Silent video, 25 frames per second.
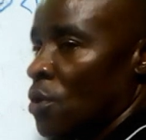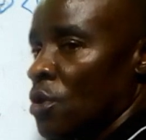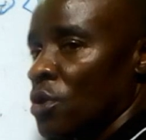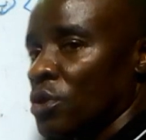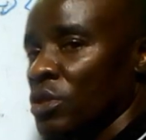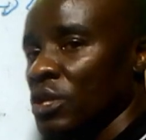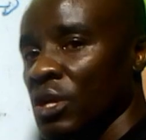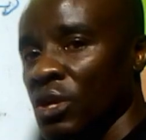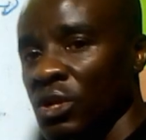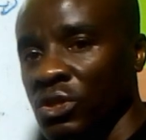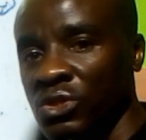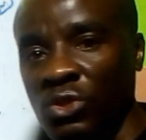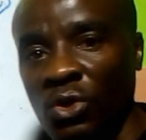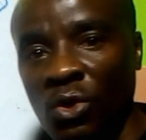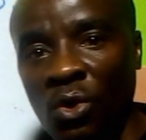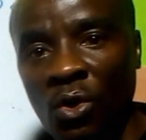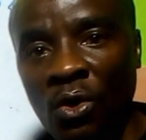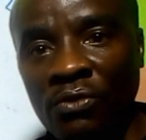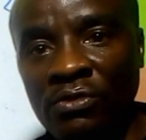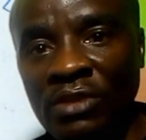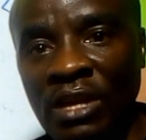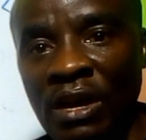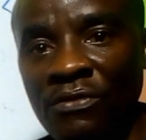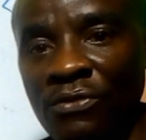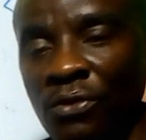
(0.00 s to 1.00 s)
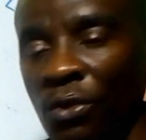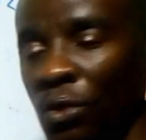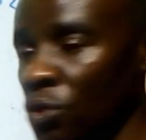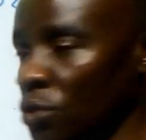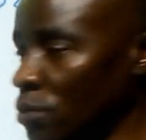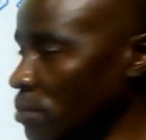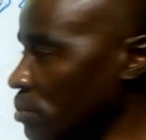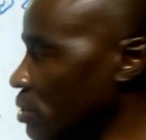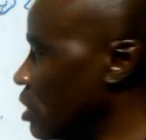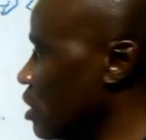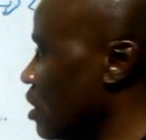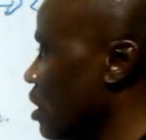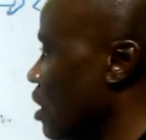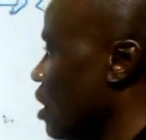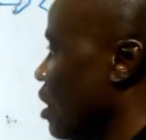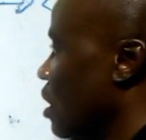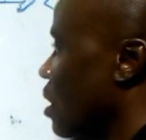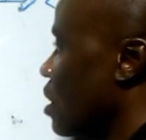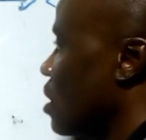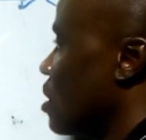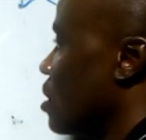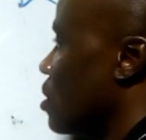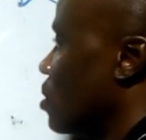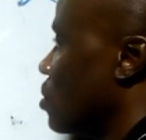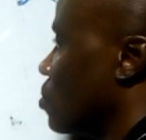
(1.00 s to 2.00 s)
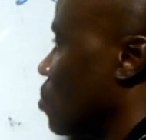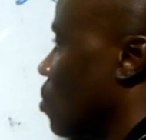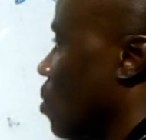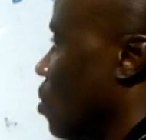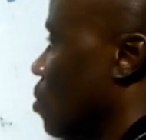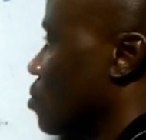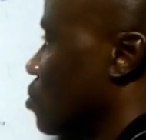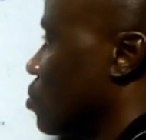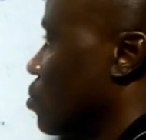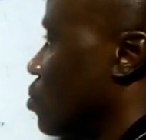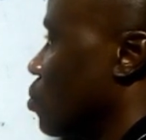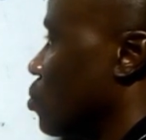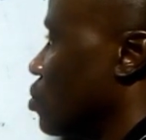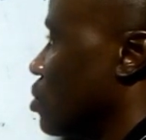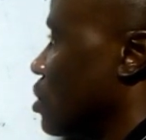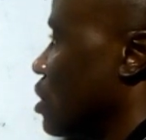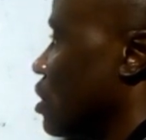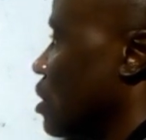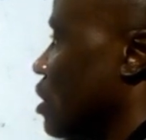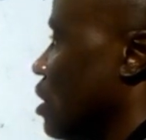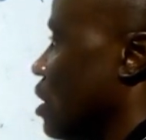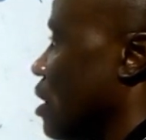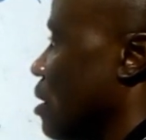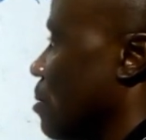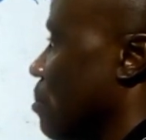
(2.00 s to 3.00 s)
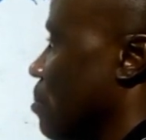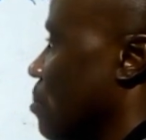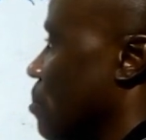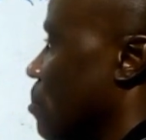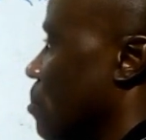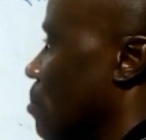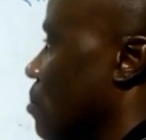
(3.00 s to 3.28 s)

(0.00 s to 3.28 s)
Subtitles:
the ratio of their volumes here is what 2 cm,